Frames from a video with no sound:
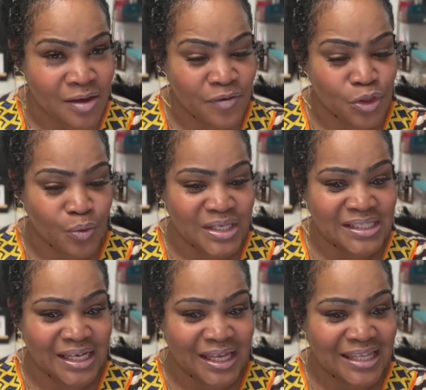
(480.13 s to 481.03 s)
even though it's
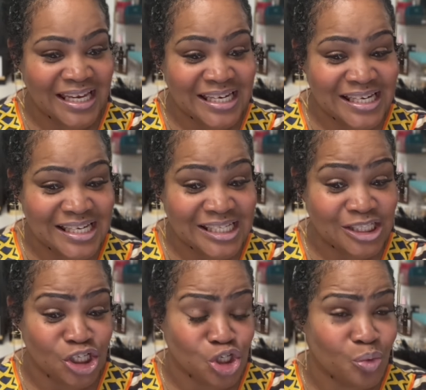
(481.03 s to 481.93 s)
saying that it is
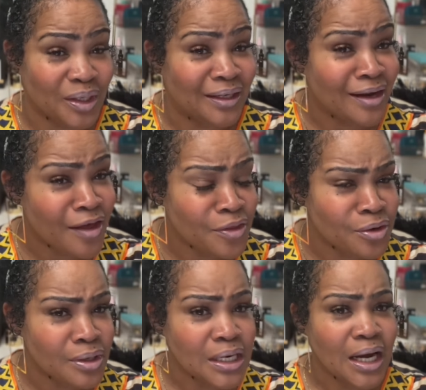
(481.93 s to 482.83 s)
genuine
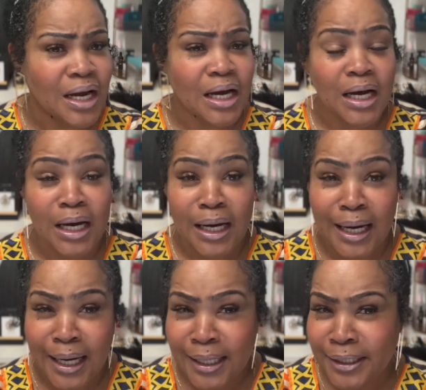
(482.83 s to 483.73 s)
leather.
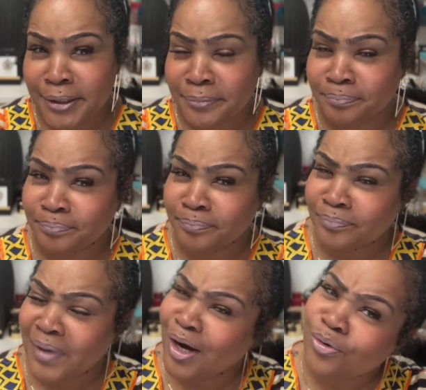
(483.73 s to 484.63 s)
I
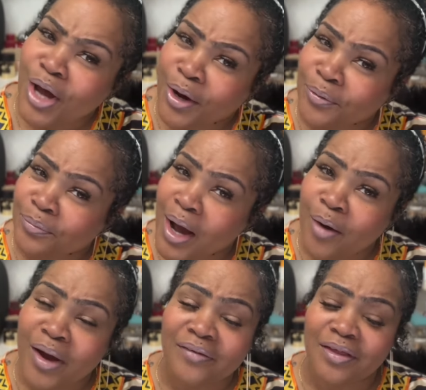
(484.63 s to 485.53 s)
don't know. I
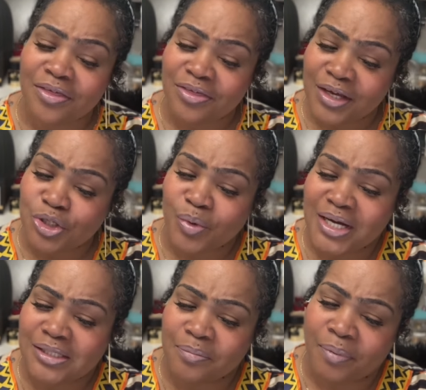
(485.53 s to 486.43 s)
would have to think
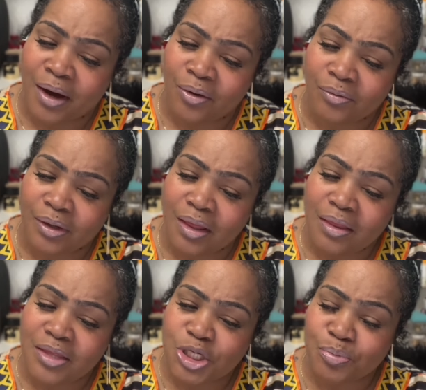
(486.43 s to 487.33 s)
twice about
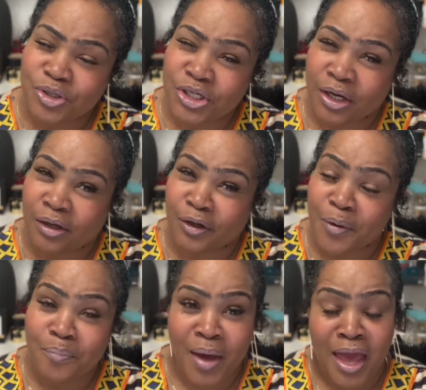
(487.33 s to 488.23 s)
this particular
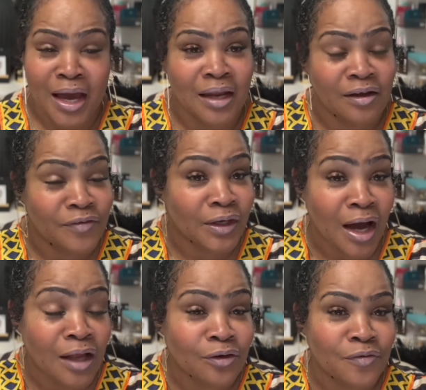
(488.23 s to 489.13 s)
bag. I love the
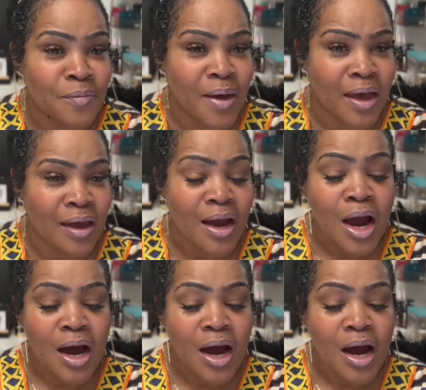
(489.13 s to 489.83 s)
color of the bag.